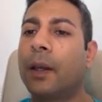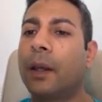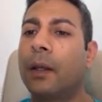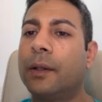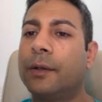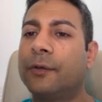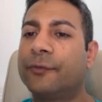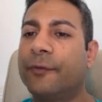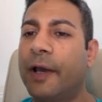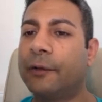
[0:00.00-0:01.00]
And then
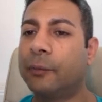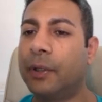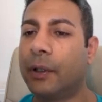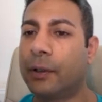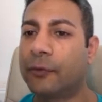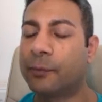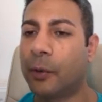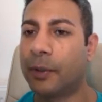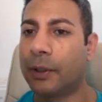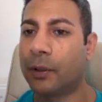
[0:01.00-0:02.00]
this final plug is
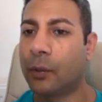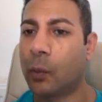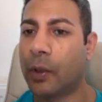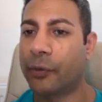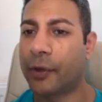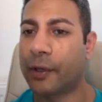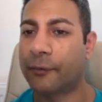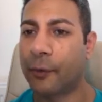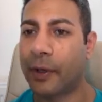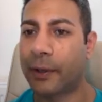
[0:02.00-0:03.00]
probably 1/3
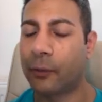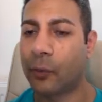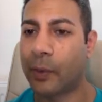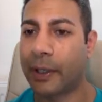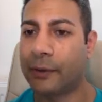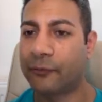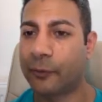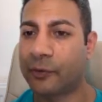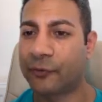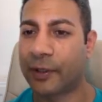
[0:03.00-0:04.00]
of the way in, so
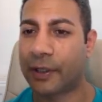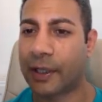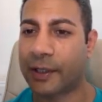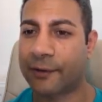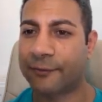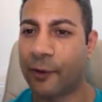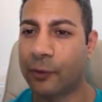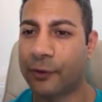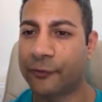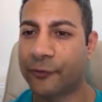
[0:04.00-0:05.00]
we're just going to get that in
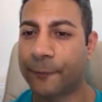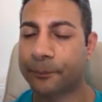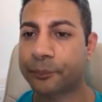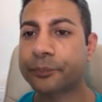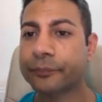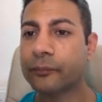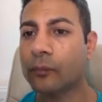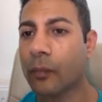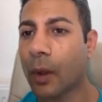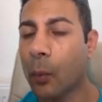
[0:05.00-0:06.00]
focus.
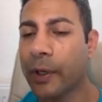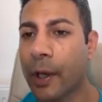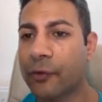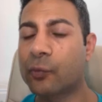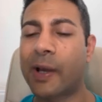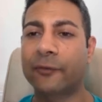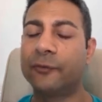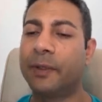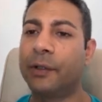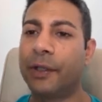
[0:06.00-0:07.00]
We know this wax
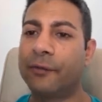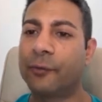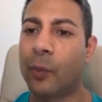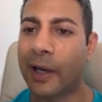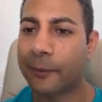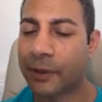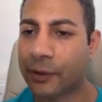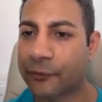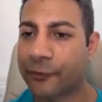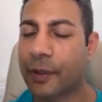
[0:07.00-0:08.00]
has been in the ear for a while
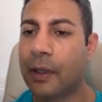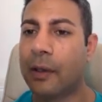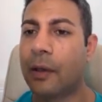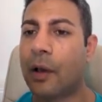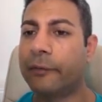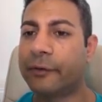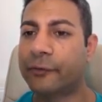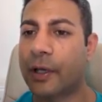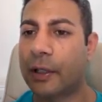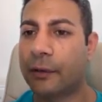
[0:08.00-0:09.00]
because of its
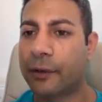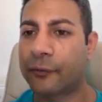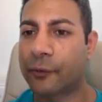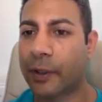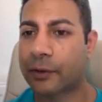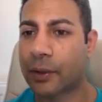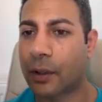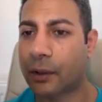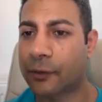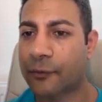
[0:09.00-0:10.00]
colour. It's quite
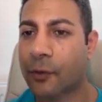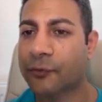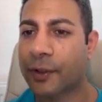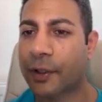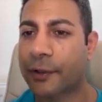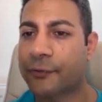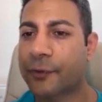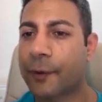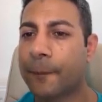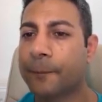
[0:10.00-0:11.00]
dark, it's
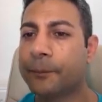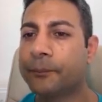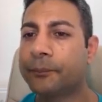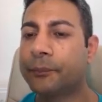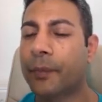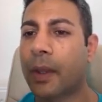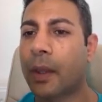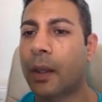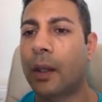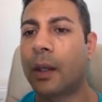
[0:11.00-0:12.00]
oxidised.
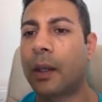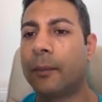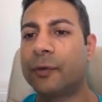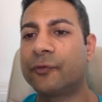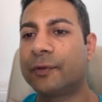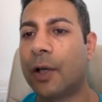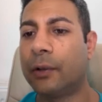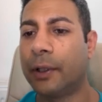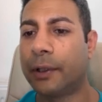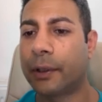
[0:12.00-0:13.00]
And we're
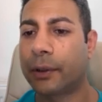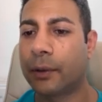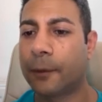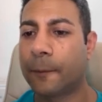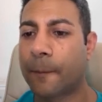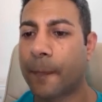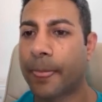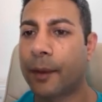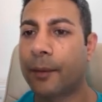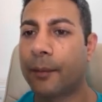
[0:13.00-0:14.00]
slowly going to
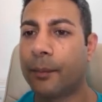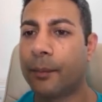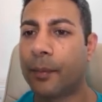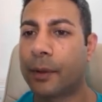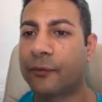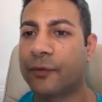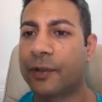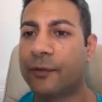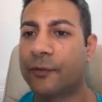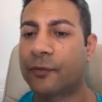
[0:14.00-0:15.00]

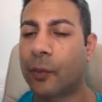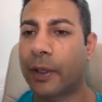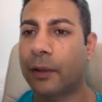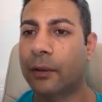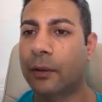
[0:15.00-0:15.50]
tease this away.